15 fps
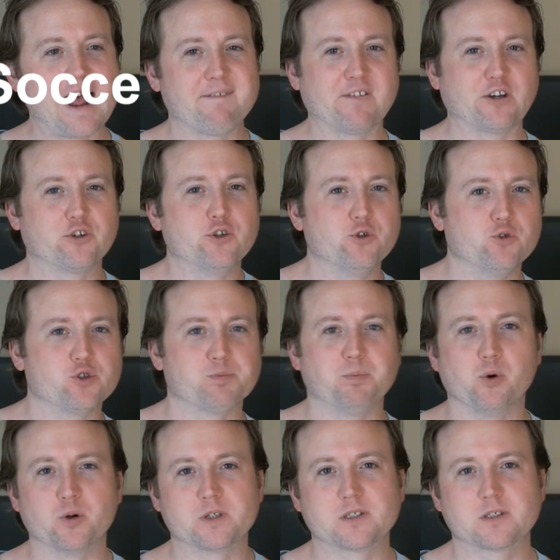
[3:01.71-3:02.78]
having two
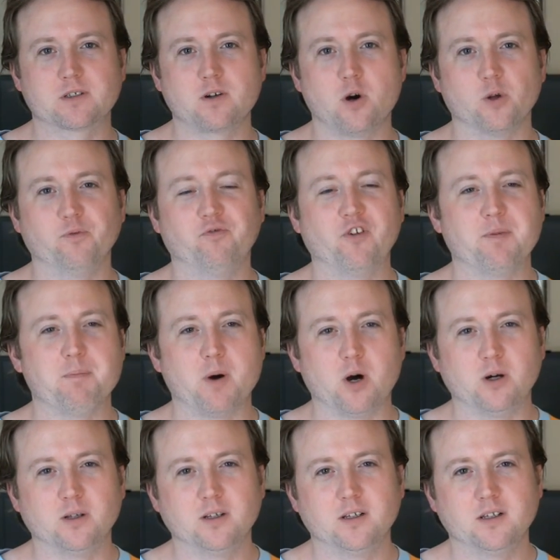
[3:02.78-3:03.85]
sports called
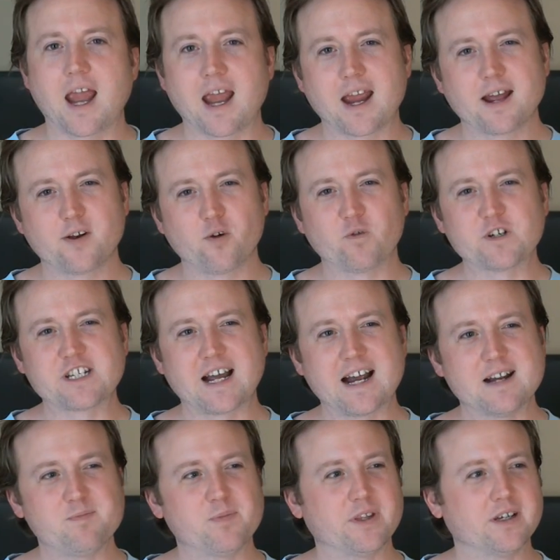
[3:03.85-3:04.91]
football. And over
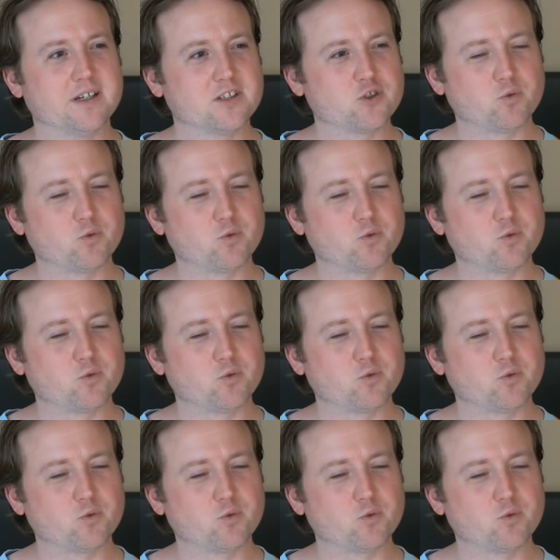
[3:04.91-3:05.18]
time, the